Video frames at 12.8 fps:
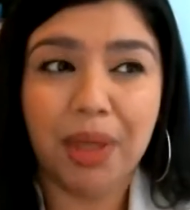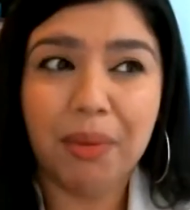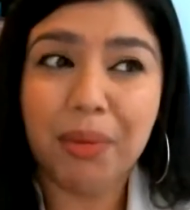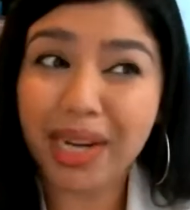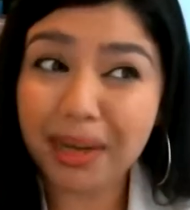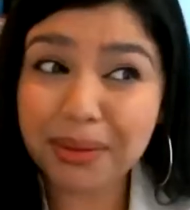
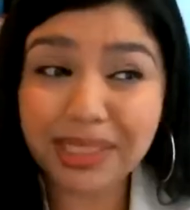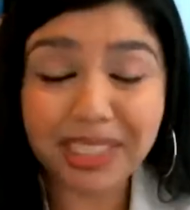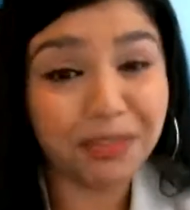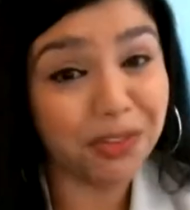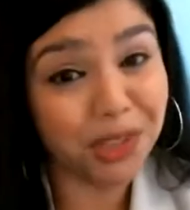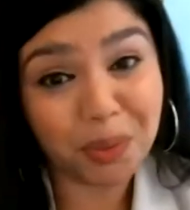But I would
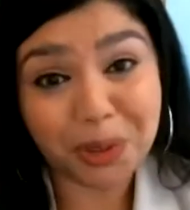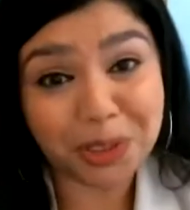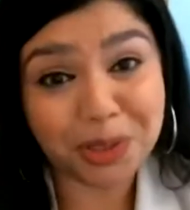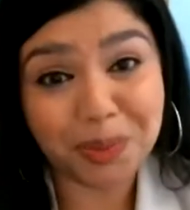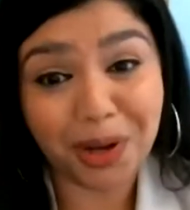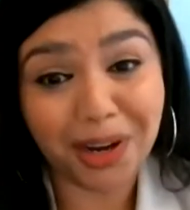say for the
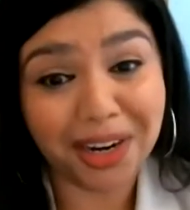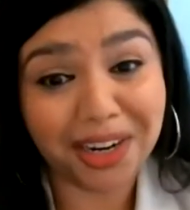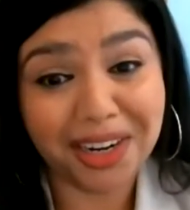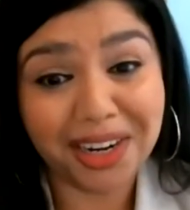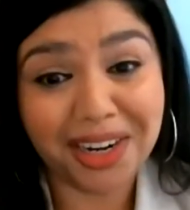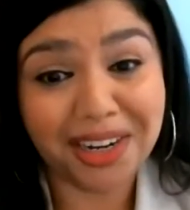most
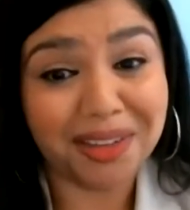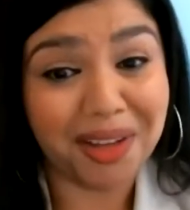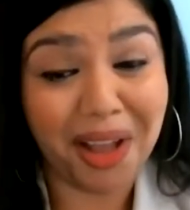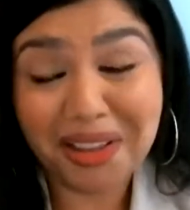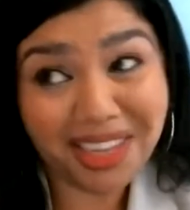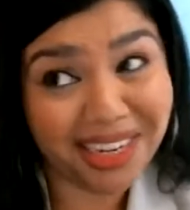part,
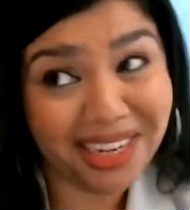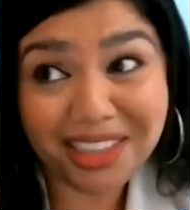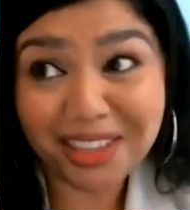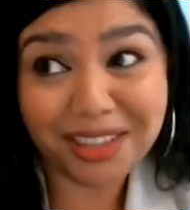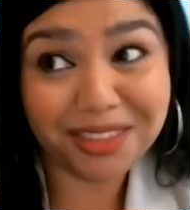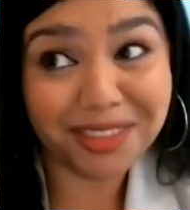any
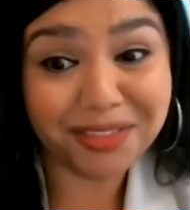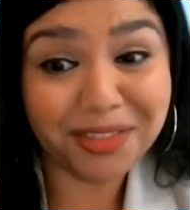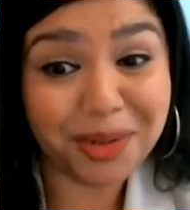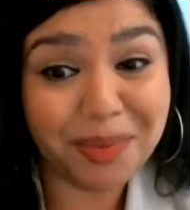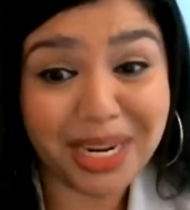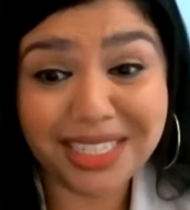other
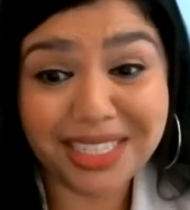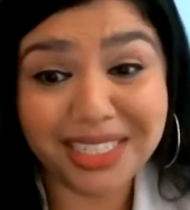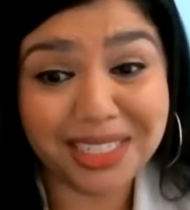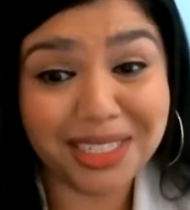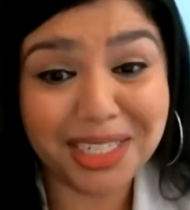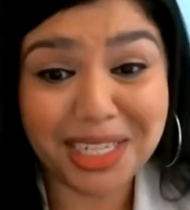
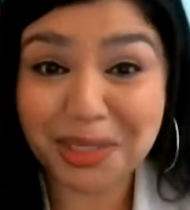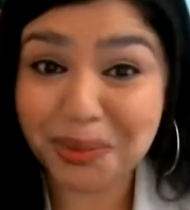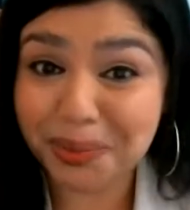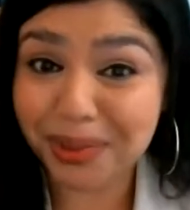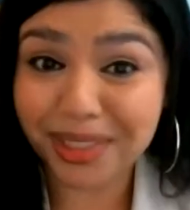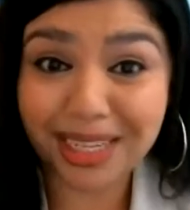information
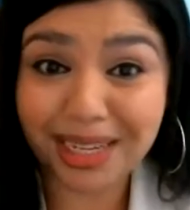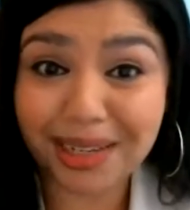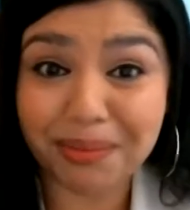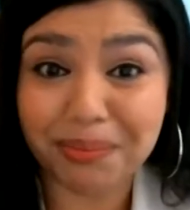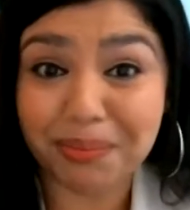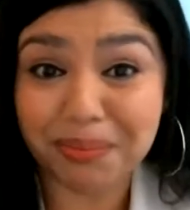is
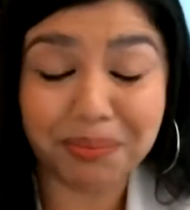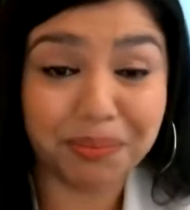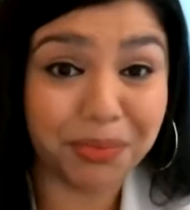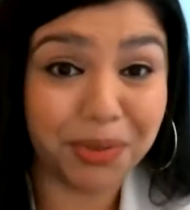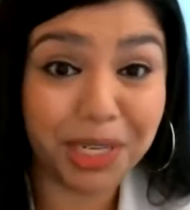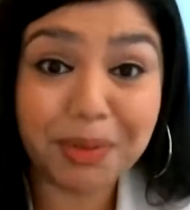really
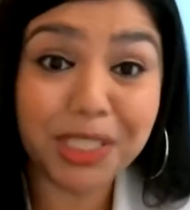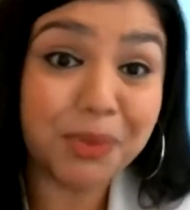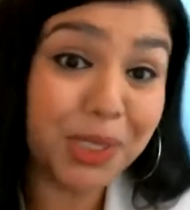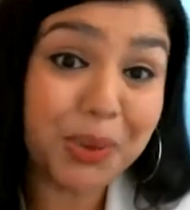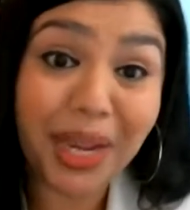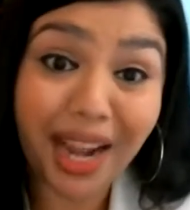pretty much
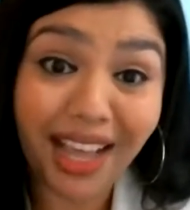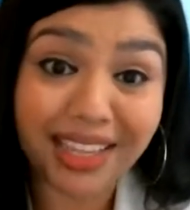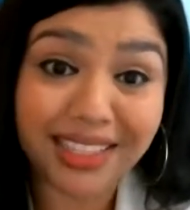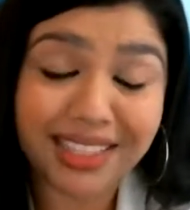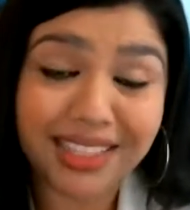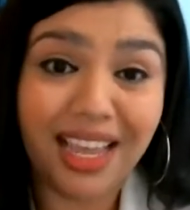between
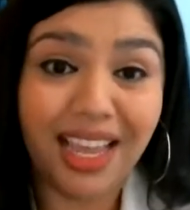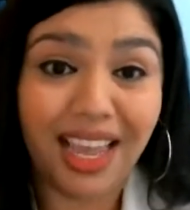us.